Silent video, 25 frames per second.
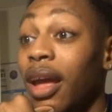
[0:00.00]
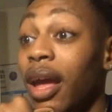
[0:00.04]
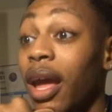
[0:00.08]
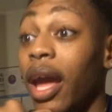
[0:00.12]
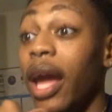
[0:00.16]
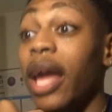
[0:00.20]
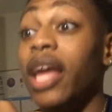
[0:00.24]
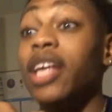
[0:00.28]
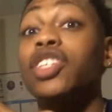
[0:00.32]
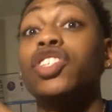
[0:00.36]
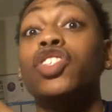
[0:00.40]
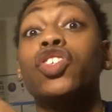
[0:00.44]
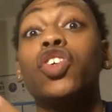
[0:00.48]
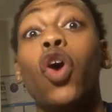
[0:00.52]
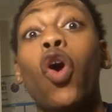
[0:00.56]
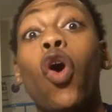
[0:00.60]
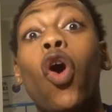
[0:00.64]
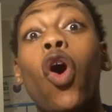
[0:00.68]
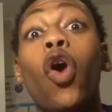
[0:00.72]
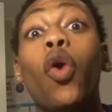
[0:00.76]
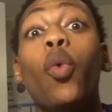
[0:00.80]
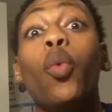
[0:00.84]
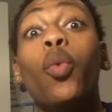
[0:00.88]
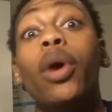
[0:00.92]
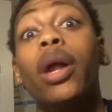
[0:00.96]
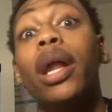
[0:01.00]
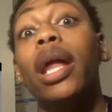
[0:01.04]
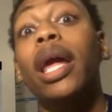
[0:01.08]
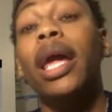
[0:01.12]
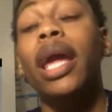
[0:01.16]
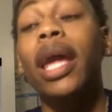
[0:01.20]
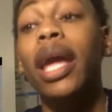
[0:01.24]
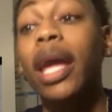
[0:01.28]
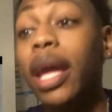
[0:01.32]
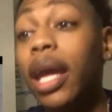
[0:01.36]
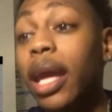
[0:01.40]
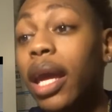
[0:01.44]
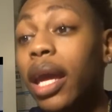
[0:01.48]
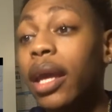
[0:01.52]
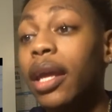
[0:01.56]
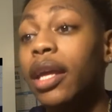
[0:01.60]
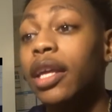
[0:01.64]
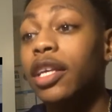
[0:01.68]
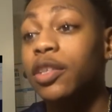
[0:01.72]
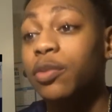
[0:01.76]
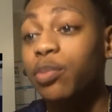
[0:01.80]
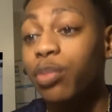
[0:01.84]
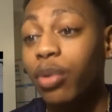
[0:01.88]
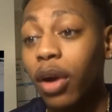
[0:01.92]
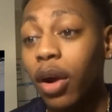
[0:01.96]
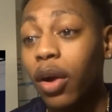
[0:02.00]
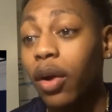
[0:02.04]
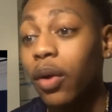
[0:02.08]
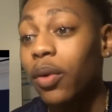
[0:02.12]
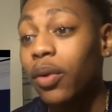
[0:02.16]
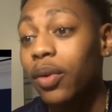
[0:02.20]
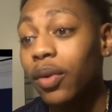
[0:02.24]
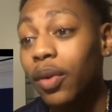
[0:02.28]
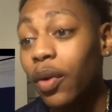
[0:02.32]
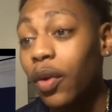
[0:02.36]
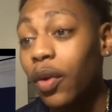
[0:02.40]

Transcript: He's scoring with ease, bro.